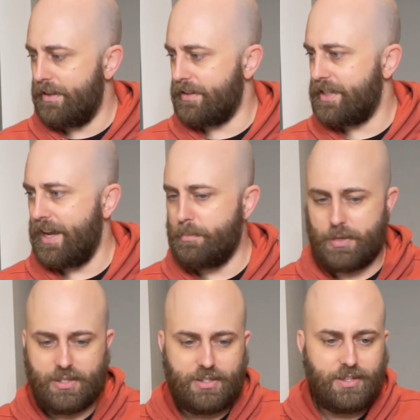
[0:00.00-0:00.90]
the
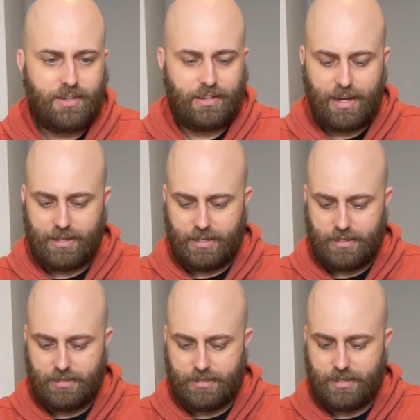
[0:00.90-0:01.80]
tempest that
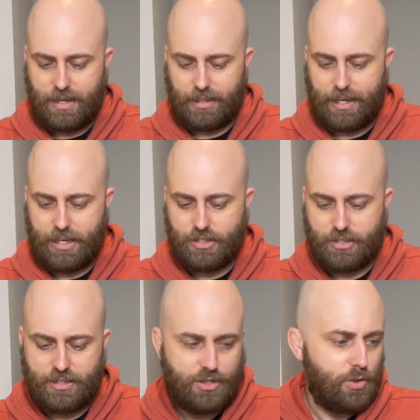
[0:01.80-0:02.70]
is
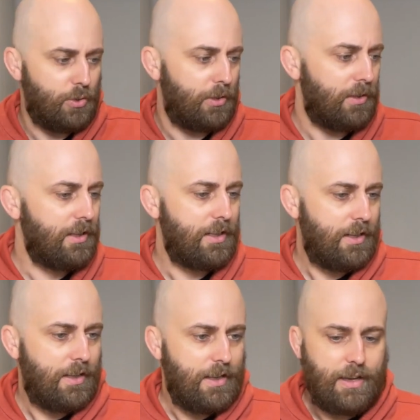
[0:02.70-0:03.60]
alocasias in soil
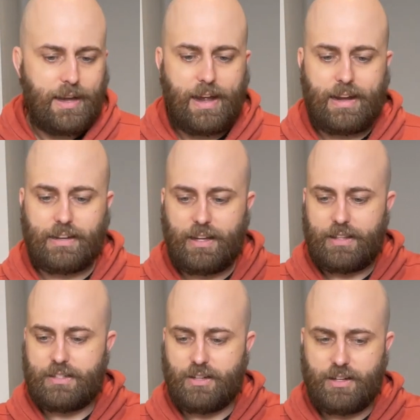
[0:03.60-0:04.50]
and get
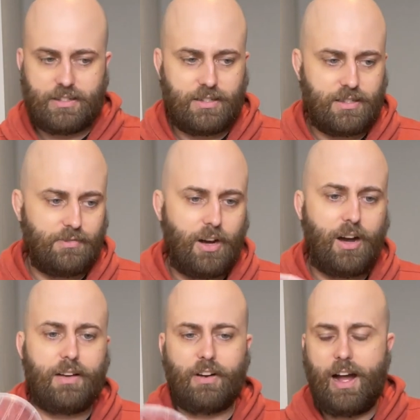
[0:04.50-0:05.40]
these guys to
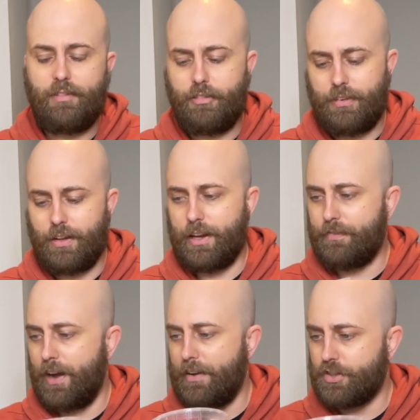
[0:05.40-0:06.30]
survive. I have a feeling
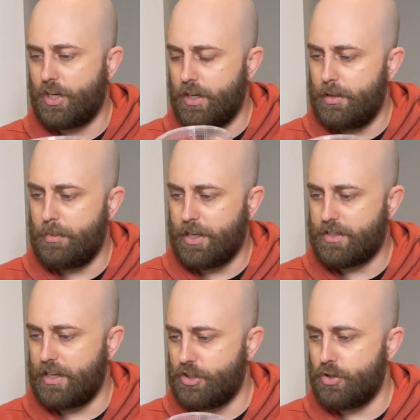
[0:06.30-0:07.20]
if I have chunky mix,
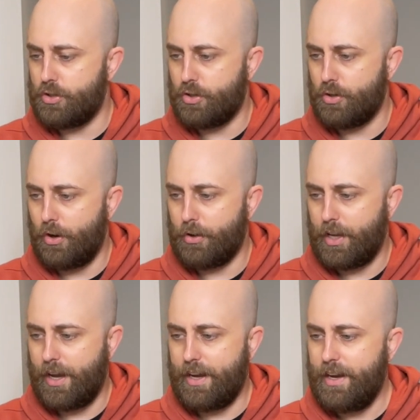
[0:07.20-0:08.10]
they should do
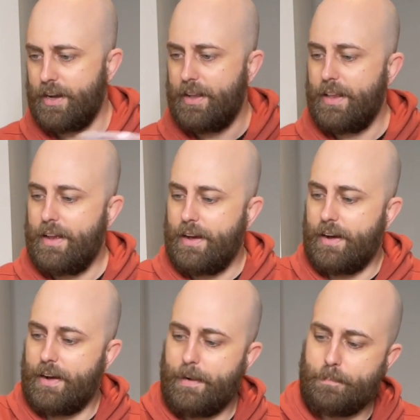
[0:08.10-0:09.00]
okay.
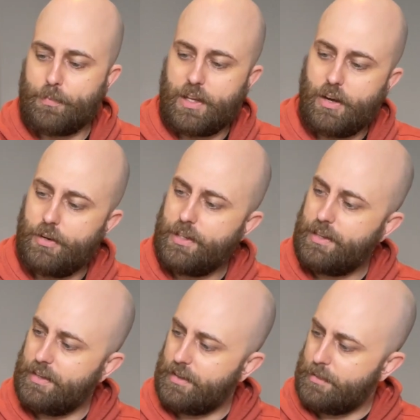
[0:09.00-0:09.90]
The only
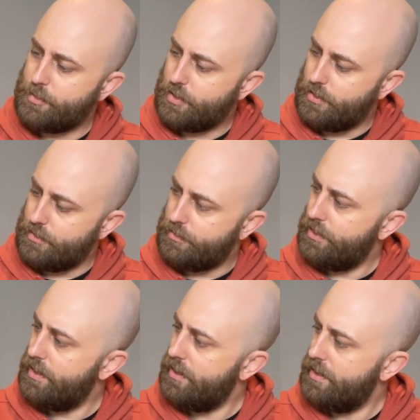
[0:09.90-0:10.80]
thing that I'm sort of
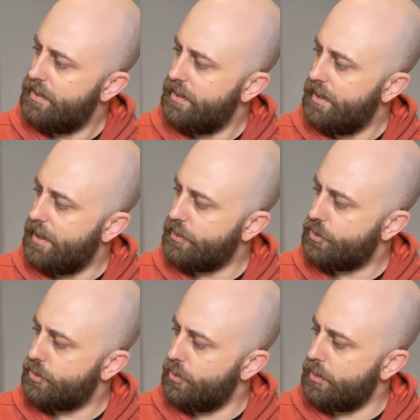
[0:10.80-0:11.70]

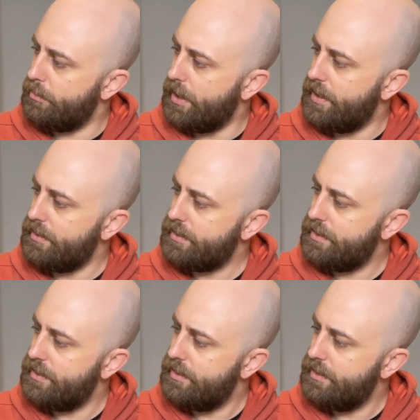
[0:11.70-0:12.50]
unsure about